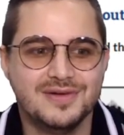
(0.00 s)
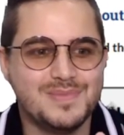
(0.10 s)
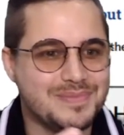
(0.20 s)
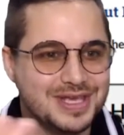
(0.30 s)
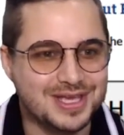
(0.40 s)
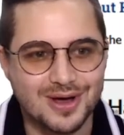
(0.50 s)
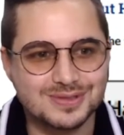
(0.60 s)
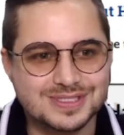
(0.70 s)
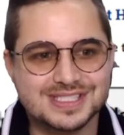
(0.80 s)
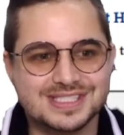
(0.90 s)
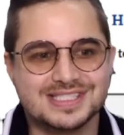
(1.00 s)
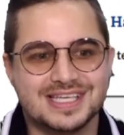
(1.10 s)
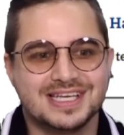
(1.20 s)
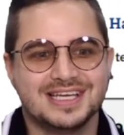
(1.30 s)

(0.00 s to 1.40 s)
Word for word: maybe ghosts.